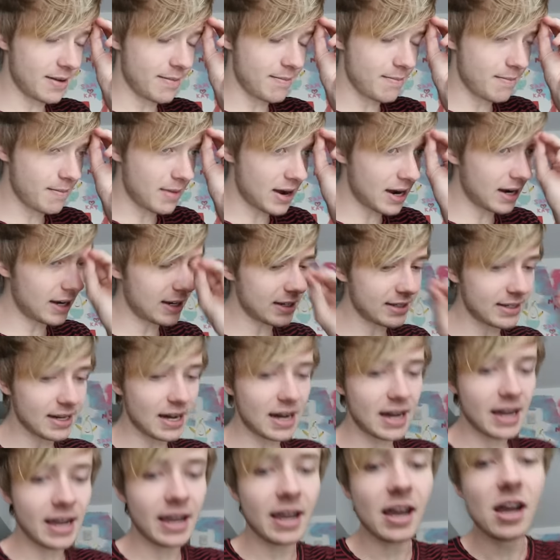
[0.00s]
I might
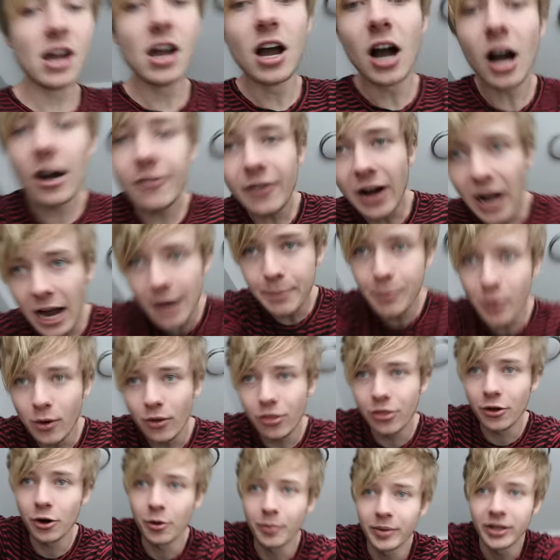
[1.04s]
die of
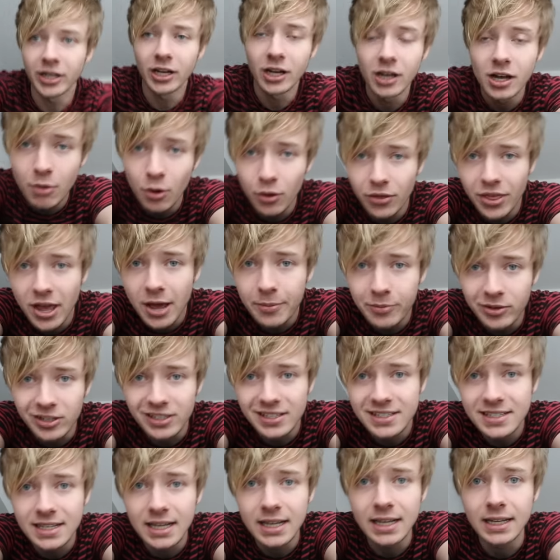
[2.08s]
hypothermia. But with that being
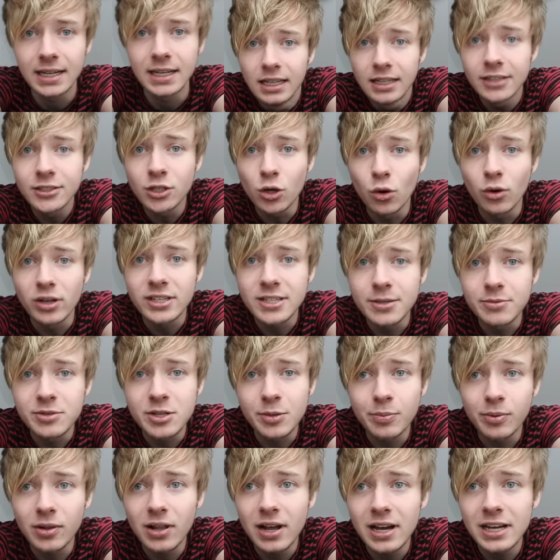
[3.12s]
said, let's go get some
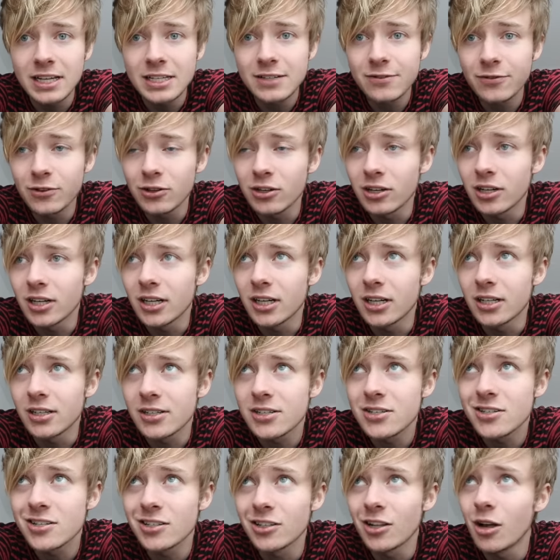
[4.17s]
supplies for a
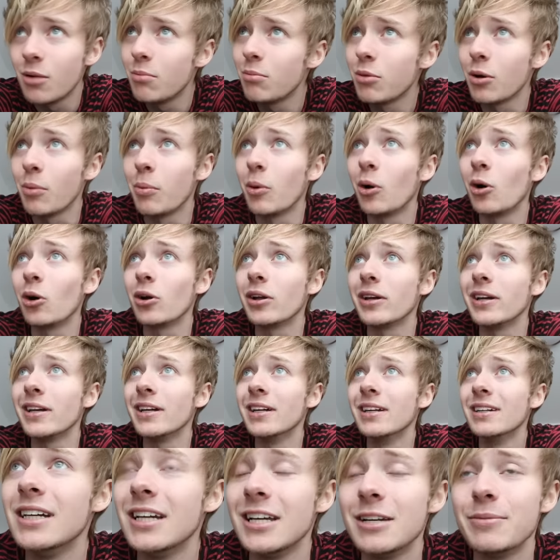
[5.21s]
slumber party
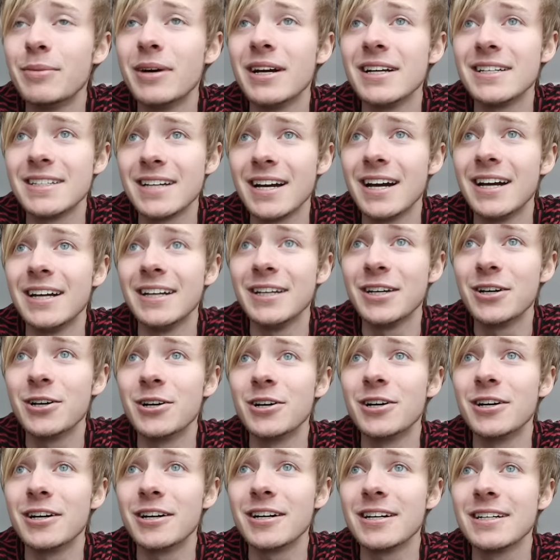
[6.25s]
in my tiny
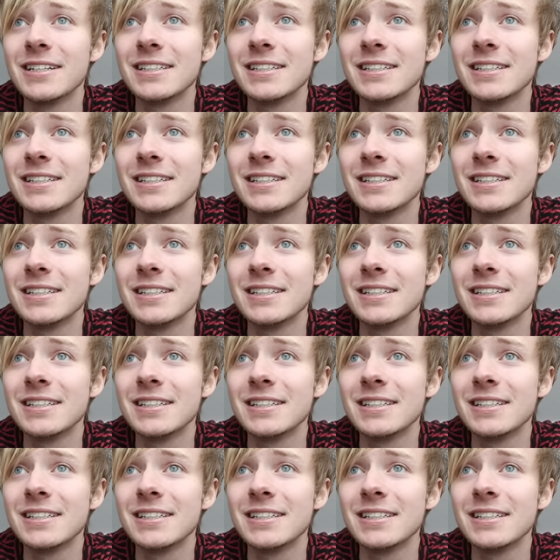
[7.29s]
car.